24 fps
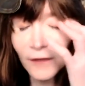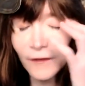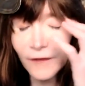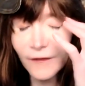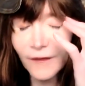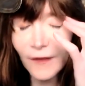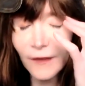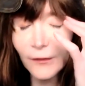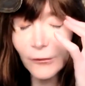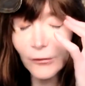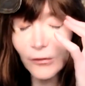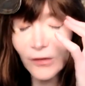did
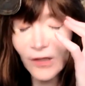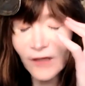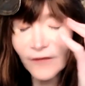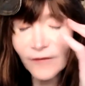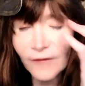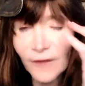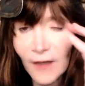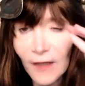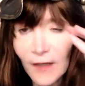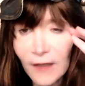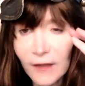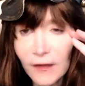they
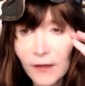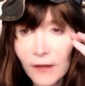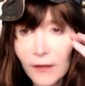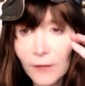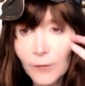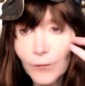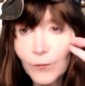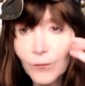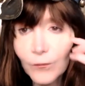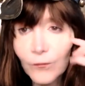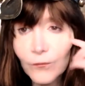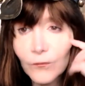create
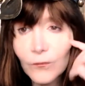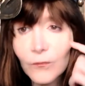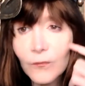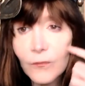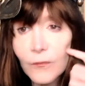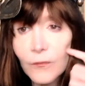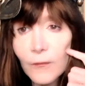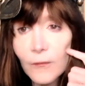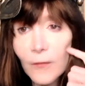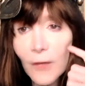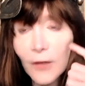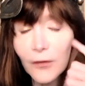Valium?
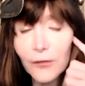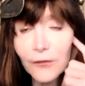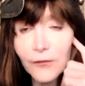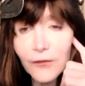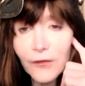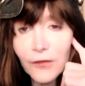Mother's